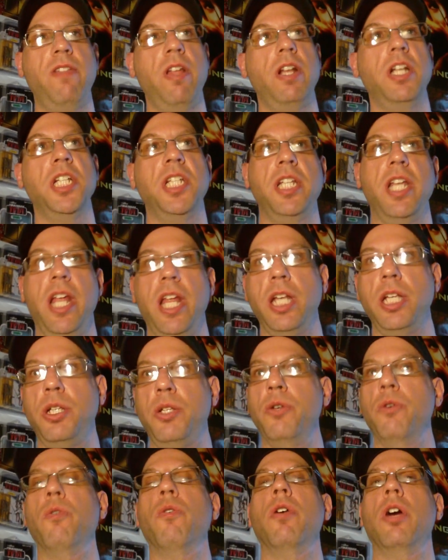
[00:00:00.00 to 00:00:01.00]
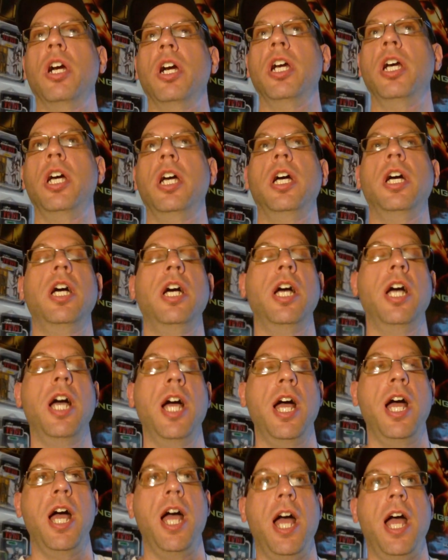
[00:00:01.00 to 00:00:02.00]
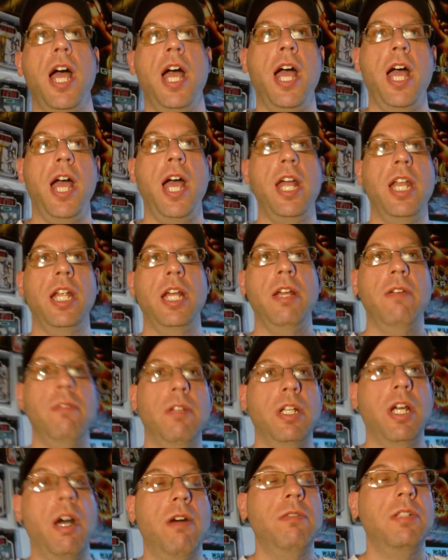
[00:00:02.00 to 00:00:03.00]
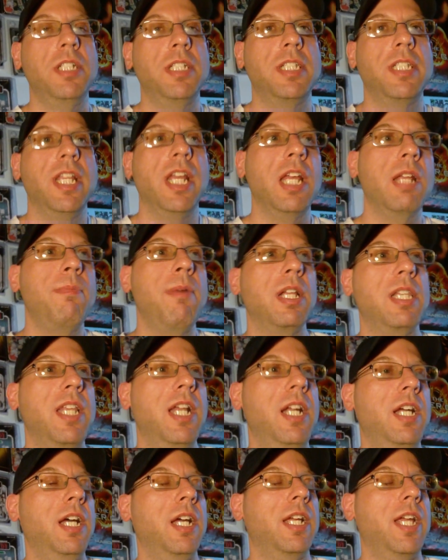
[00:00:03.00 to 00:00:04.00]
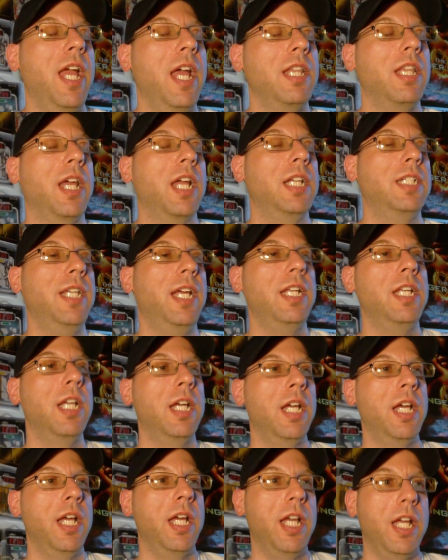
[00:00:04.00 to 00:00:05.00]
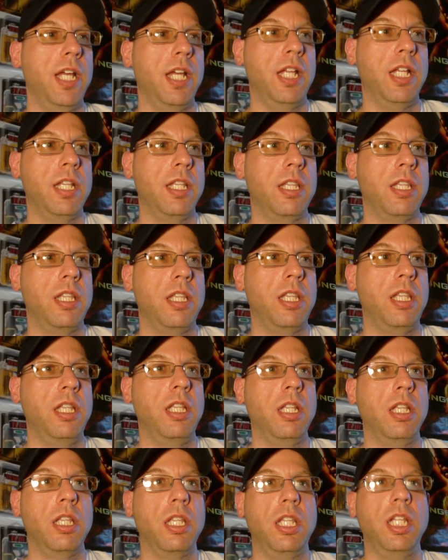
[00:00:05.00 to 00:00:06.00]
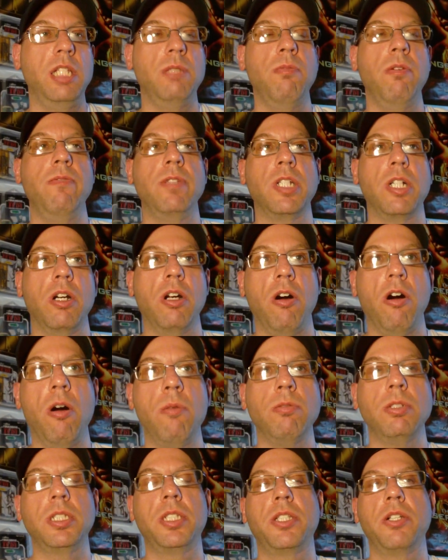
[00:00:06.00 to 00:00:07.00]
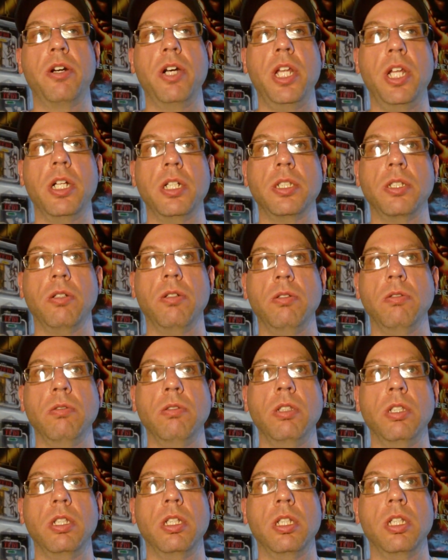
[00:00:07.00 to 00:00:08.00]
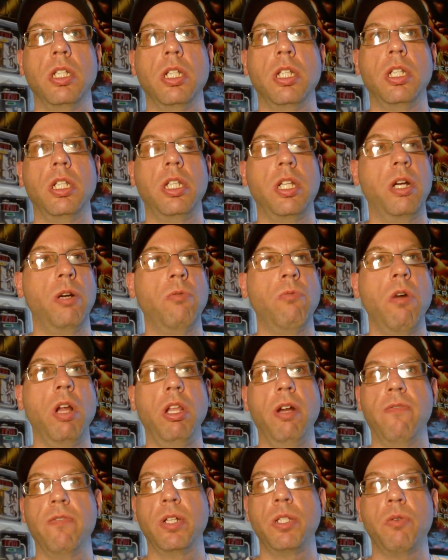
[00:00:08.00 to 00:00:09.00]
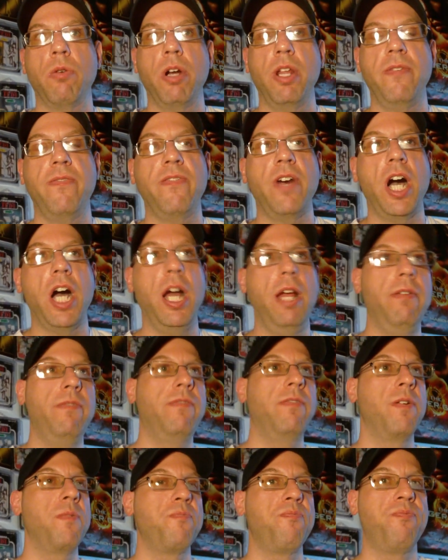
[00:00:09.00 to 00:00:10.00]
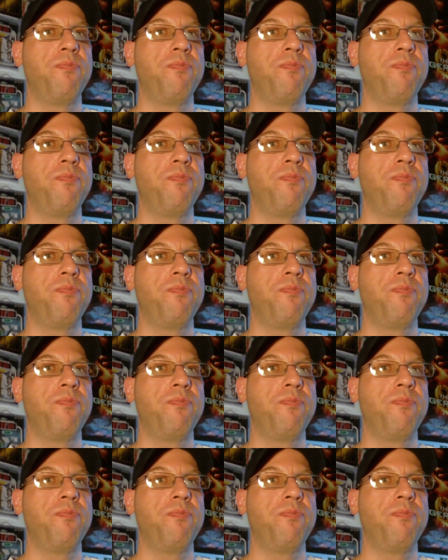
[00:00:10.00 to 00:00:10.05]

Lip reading: They just endure. And I was just thinking about that again. Like I said, these movies are almost 30 years old. They're well over 25.